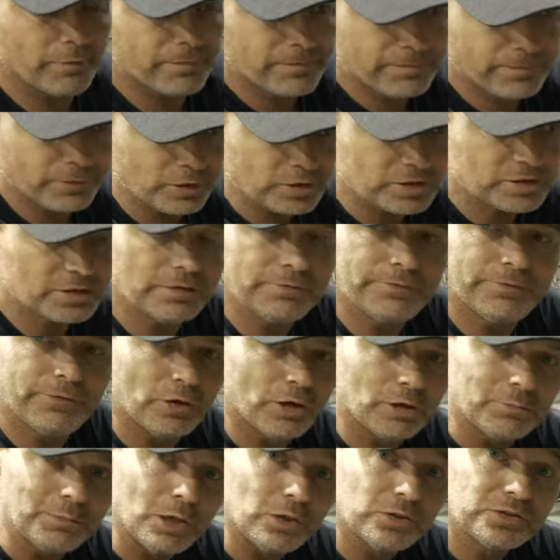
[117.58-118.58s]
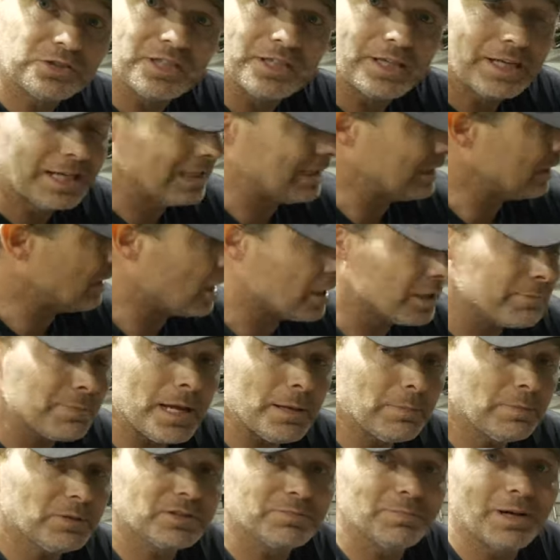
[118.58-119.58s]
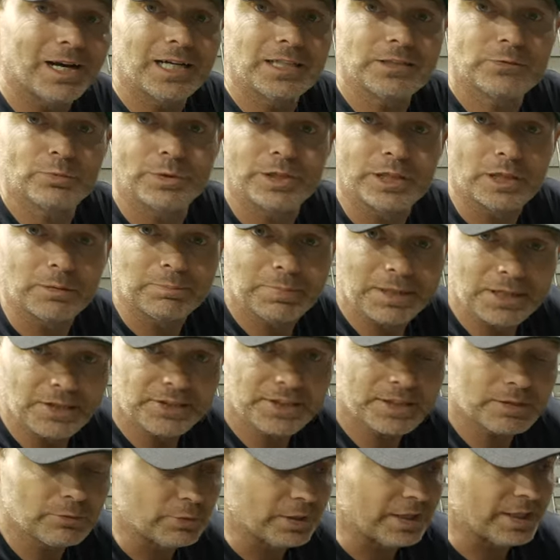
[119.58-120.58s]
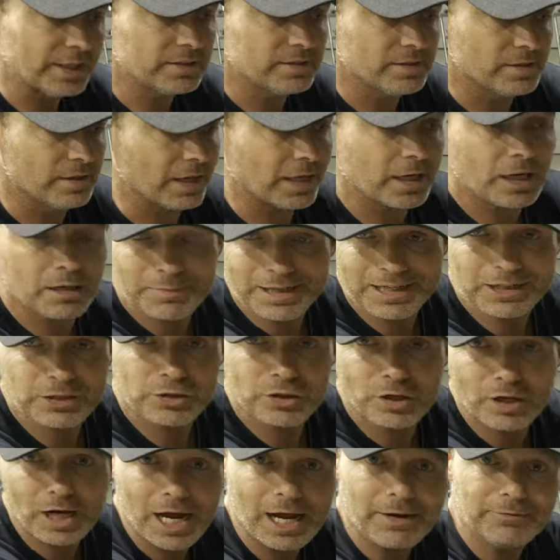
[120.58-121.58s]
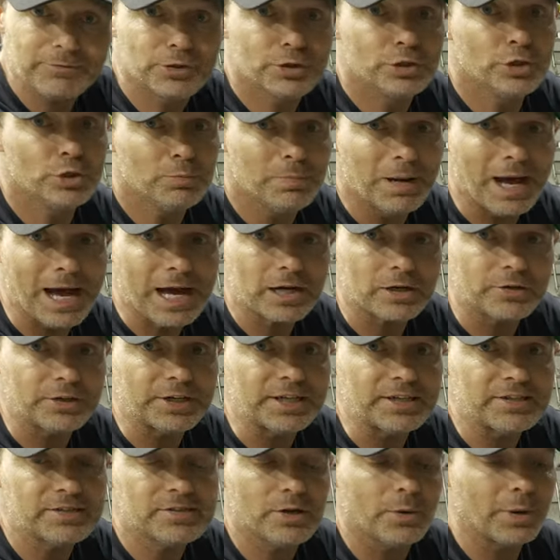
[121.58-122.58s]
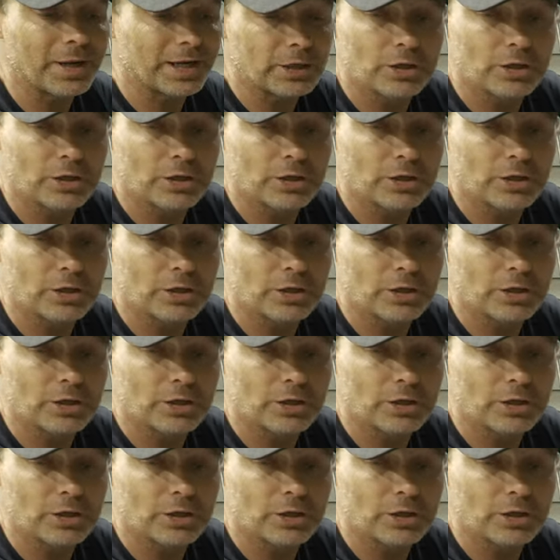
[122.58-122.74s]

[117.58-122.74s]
first and foremost in a lot of people's minds when they're building rigs, is I gotta make sure I have two batteries so I